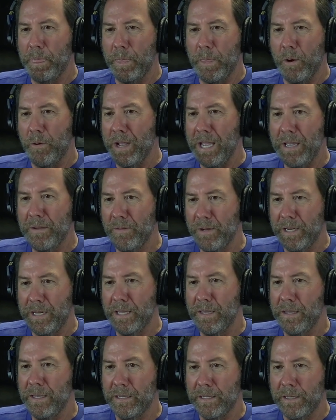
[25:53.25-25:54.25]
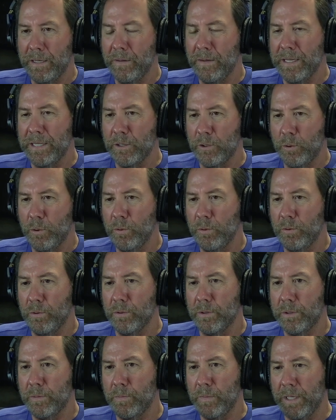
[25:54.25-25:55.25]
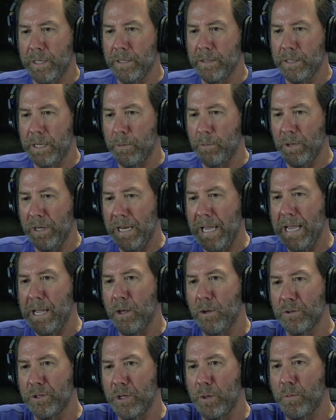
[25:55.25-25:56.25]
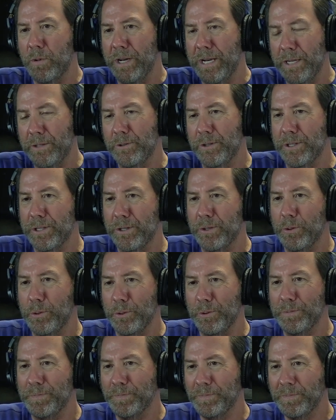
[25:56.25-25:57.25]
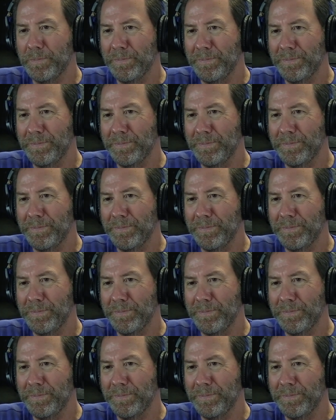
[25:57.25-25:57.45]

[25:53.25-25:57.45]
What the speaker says: don't have any of these tools because they rely on someone else's tool.